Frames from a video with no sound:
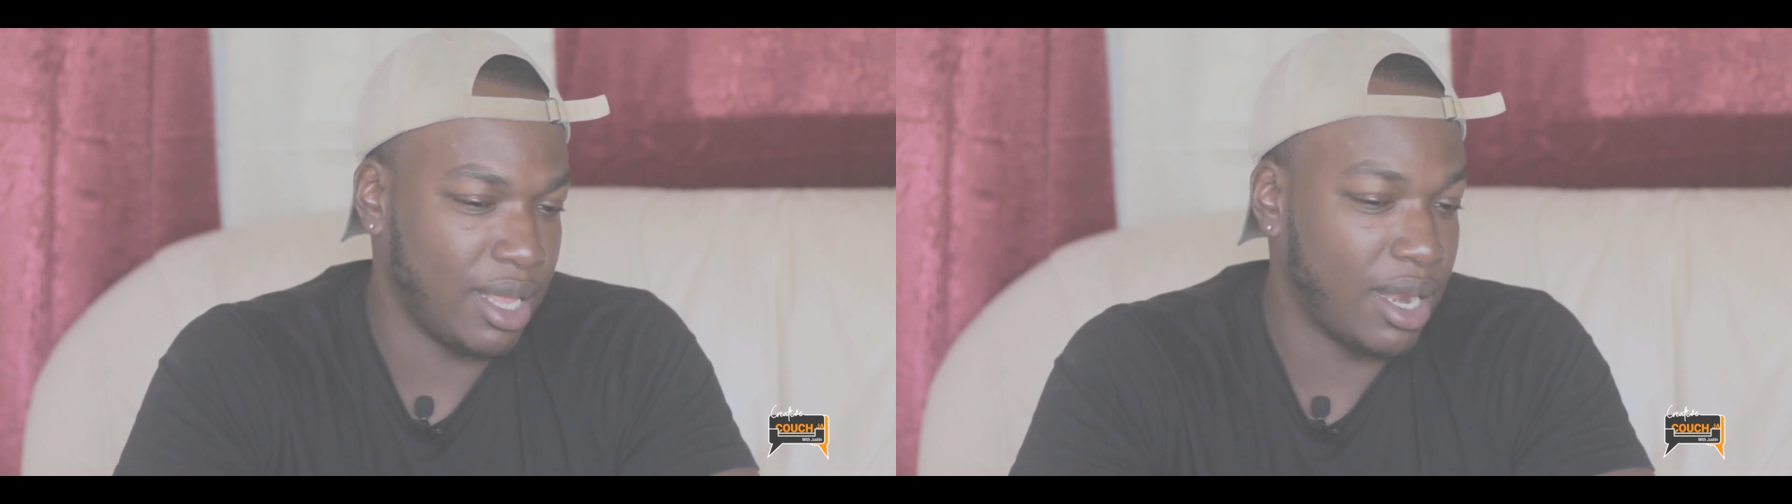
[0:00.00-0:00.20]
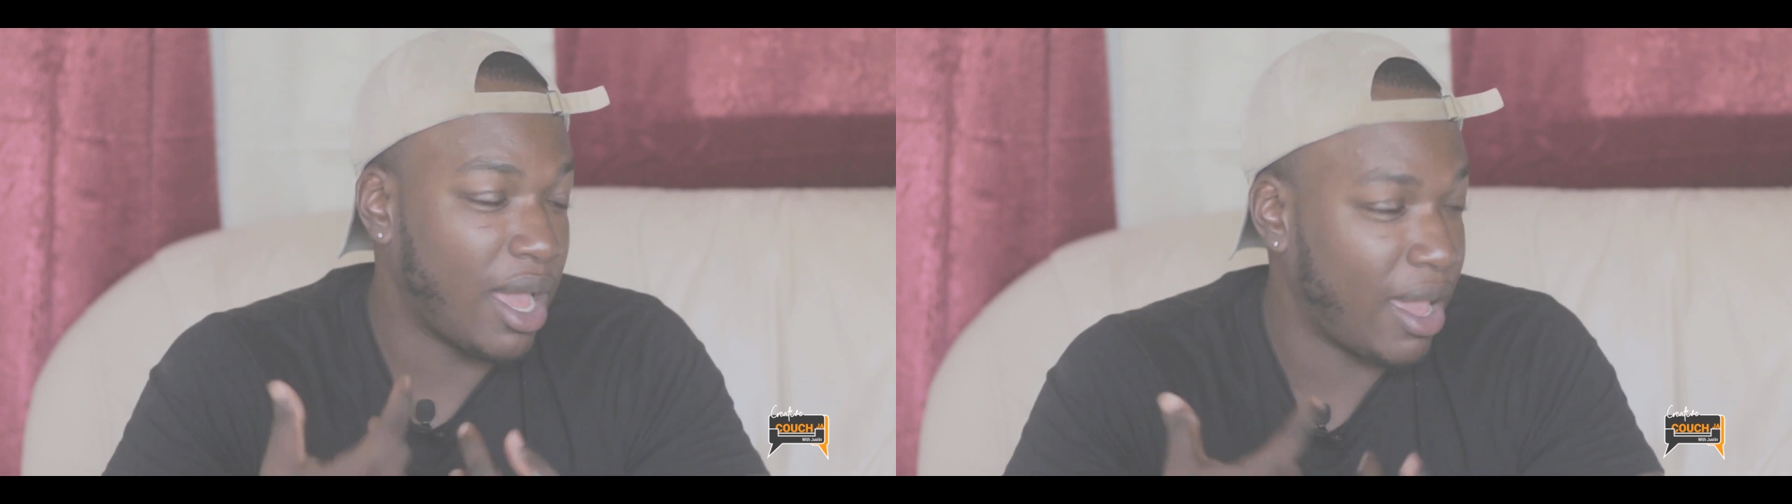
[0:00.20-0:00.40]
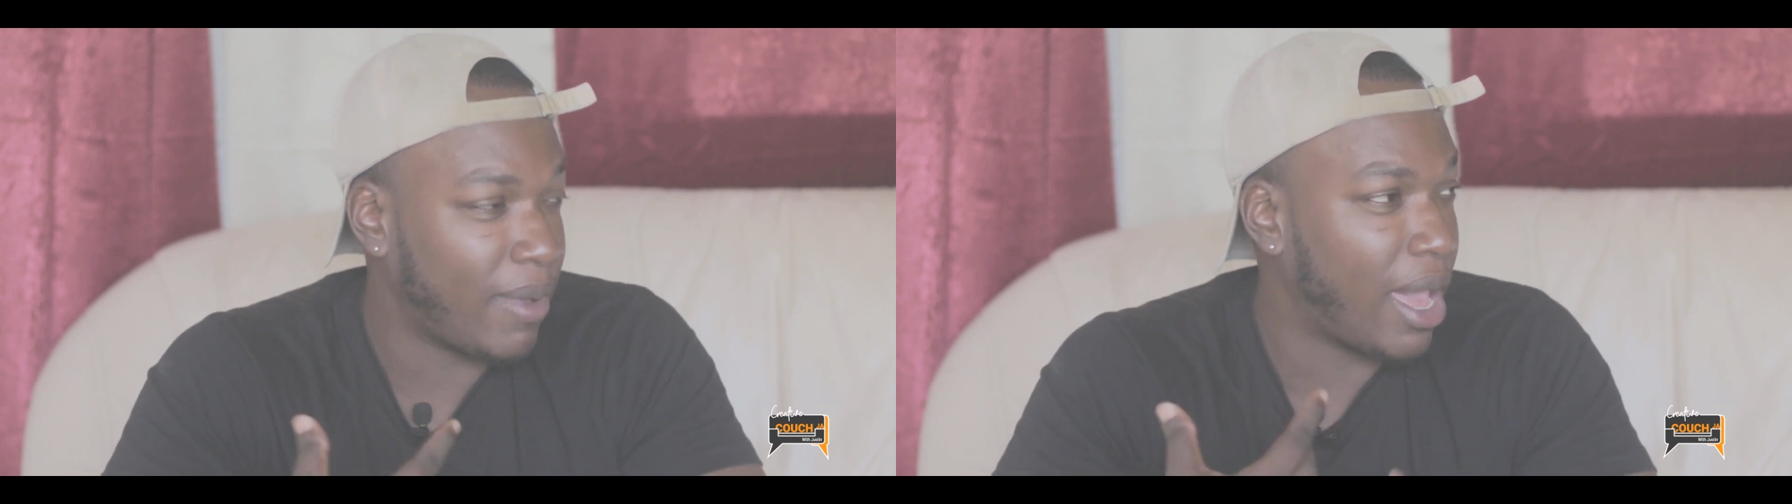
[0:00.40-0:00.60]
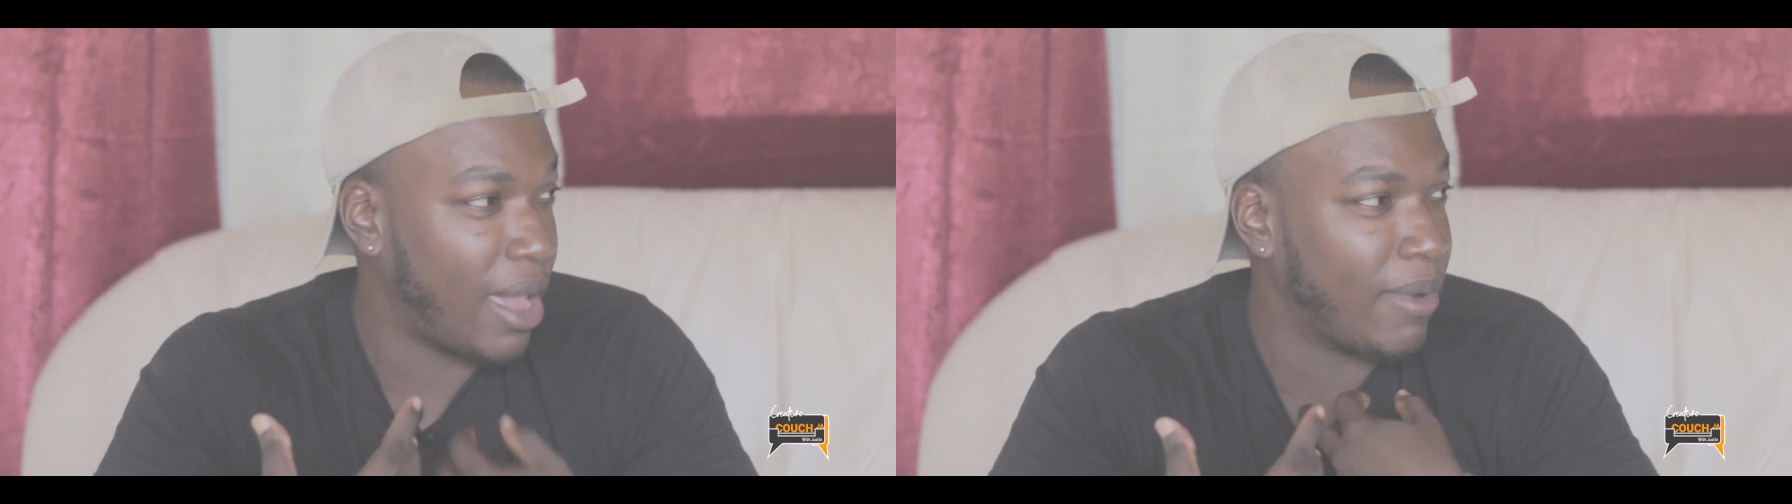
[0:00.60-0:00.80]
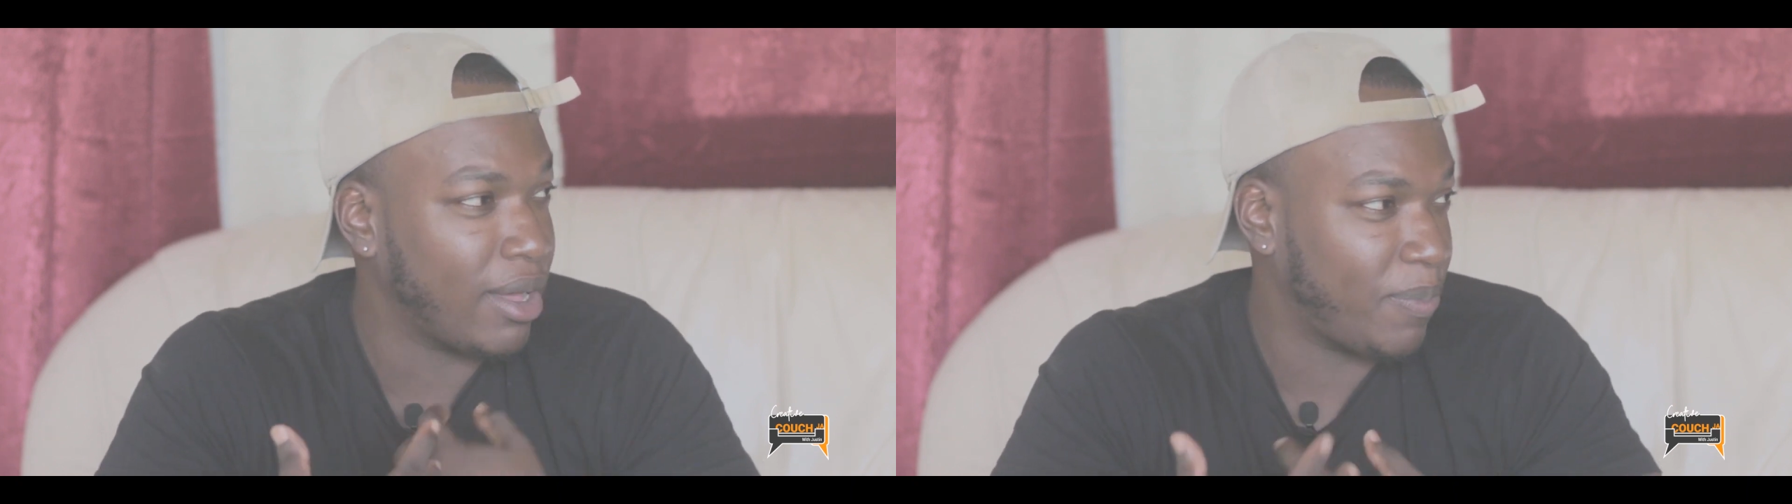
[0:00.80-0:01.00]

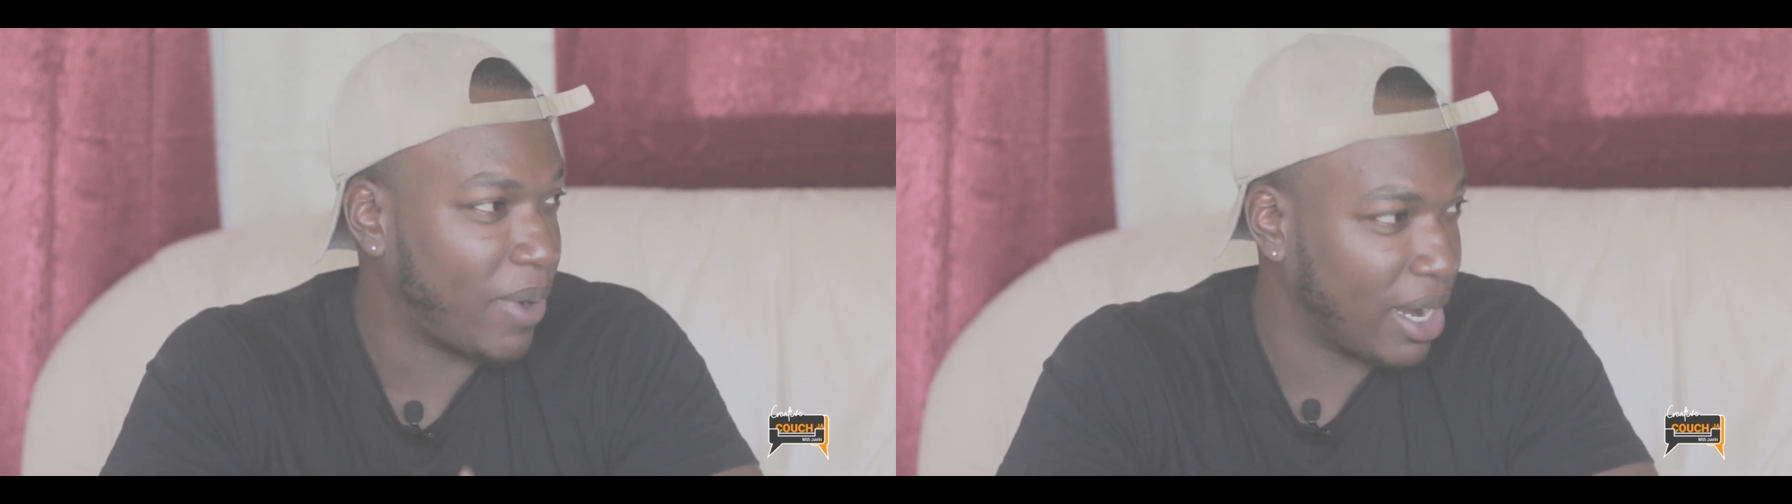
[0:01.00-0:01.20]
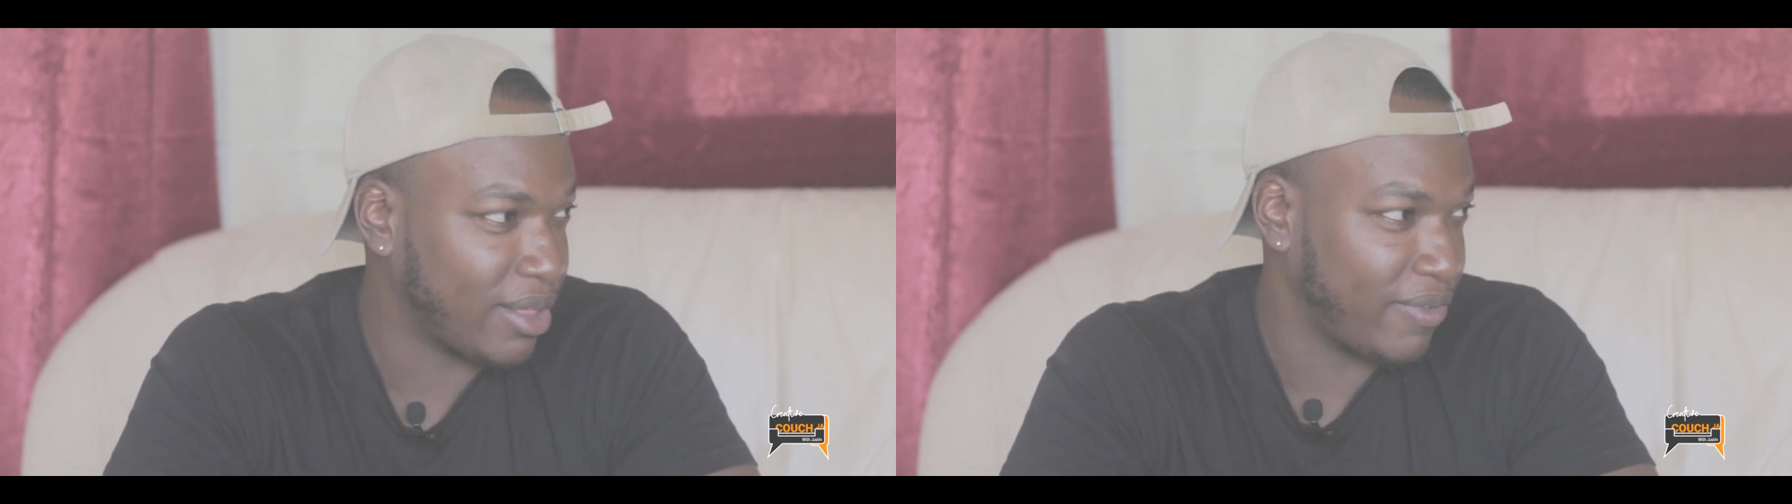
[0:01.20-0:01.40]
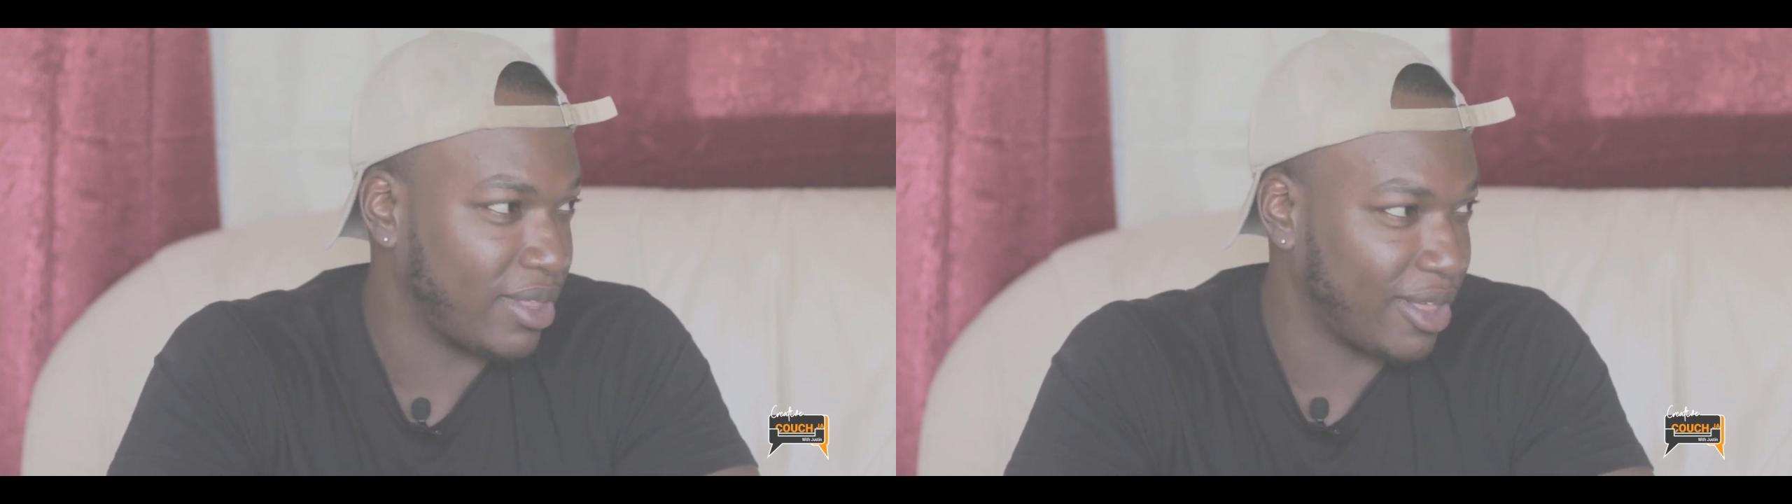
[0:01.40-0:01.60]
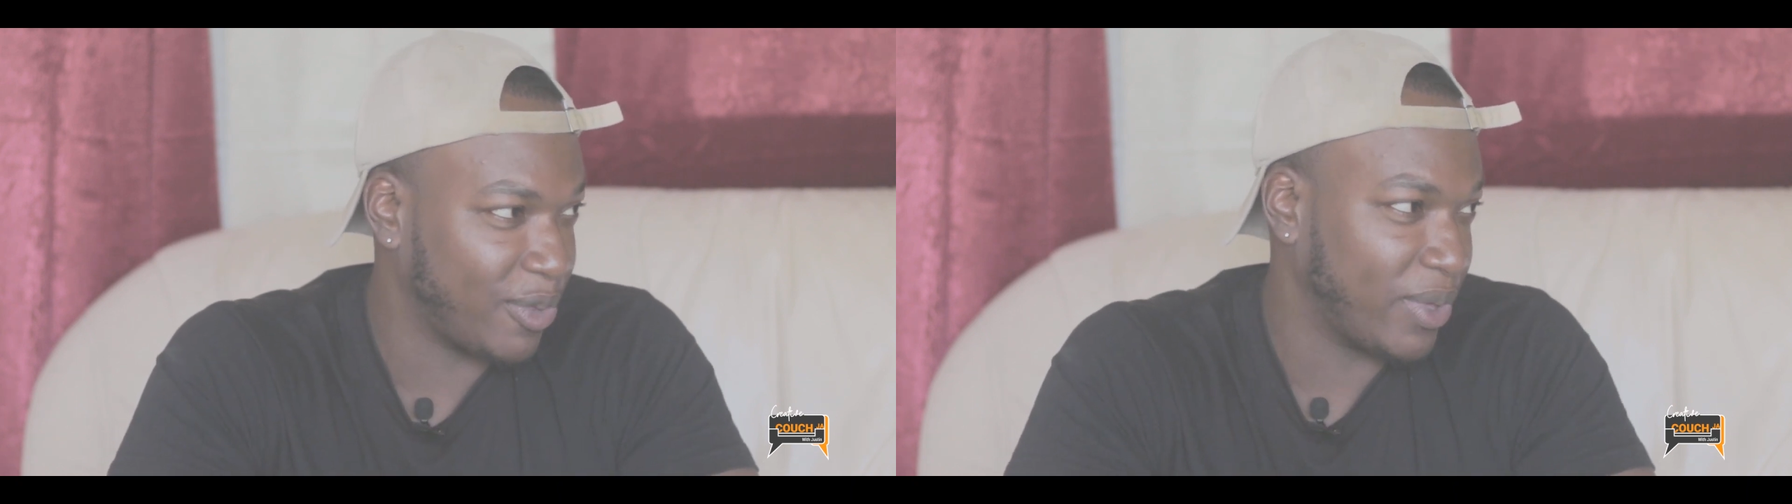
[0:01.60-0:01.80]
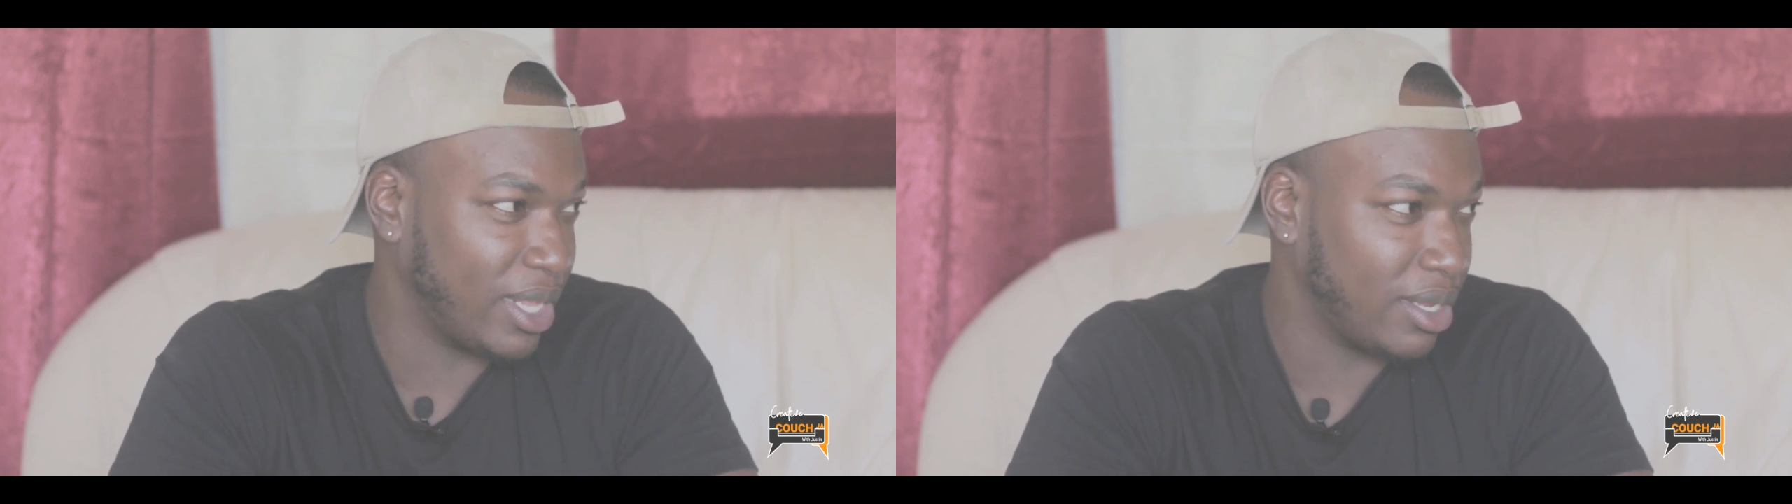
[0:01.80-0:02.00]
I'm a part of it
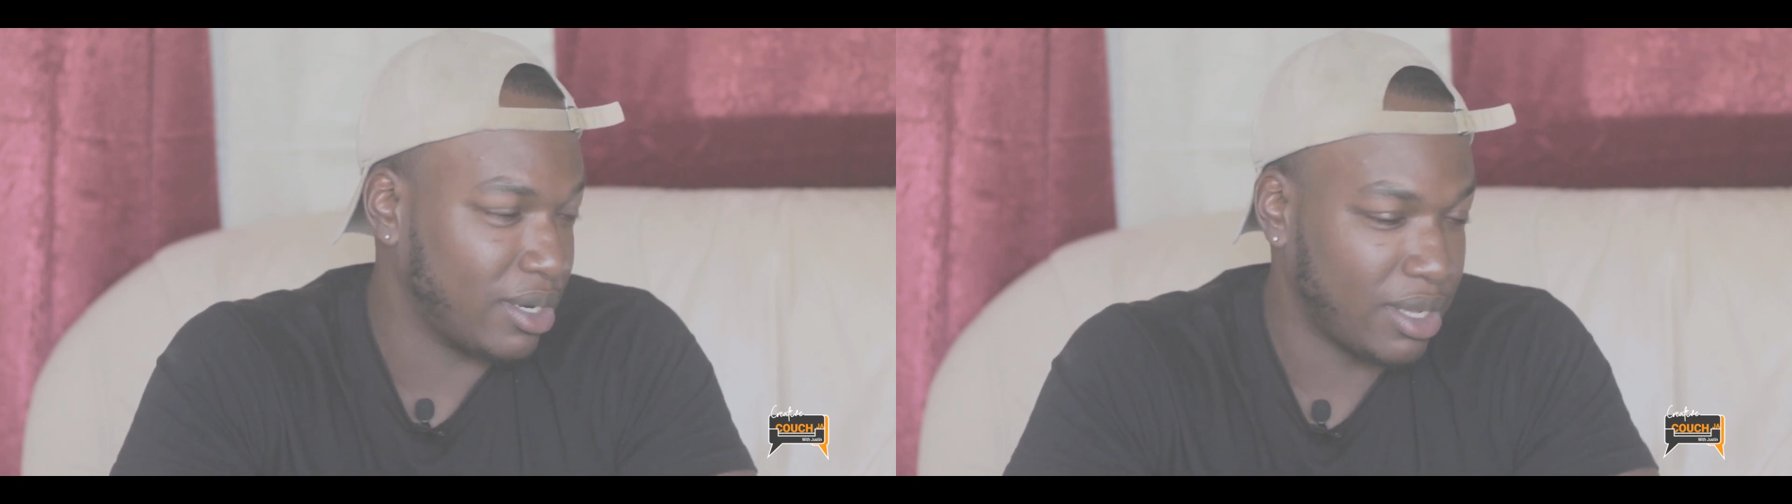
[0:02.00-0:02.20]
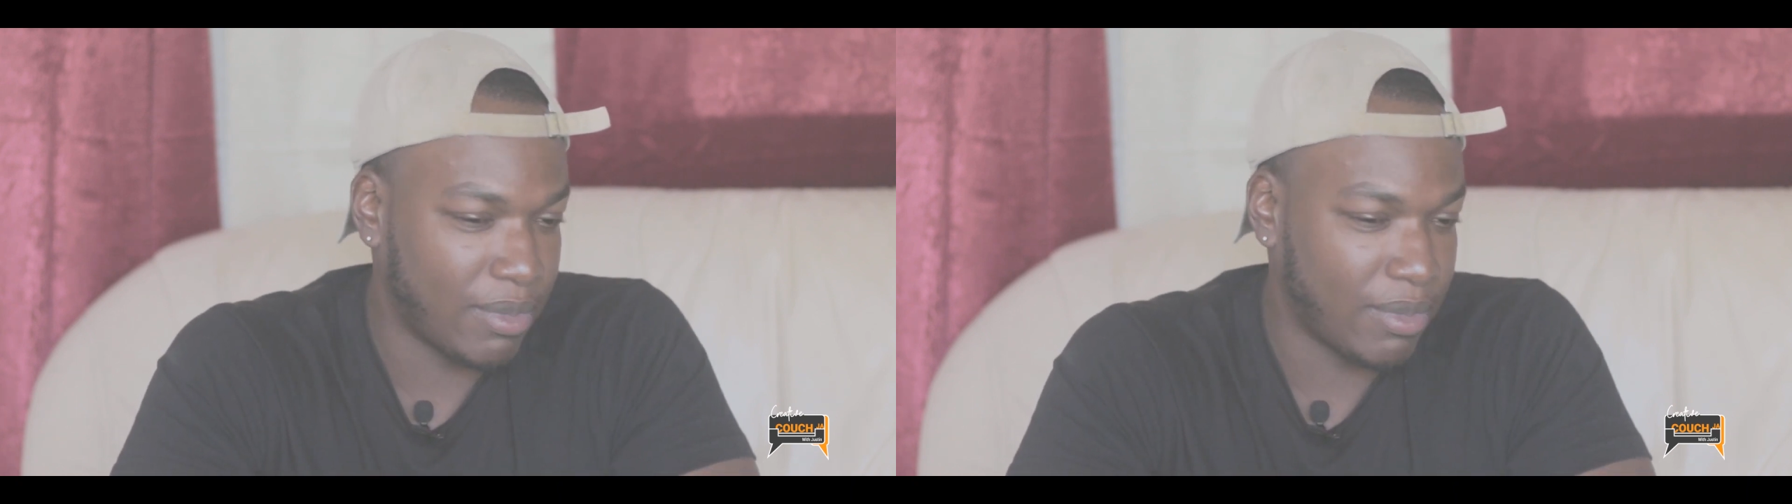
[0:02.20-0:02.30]
as well.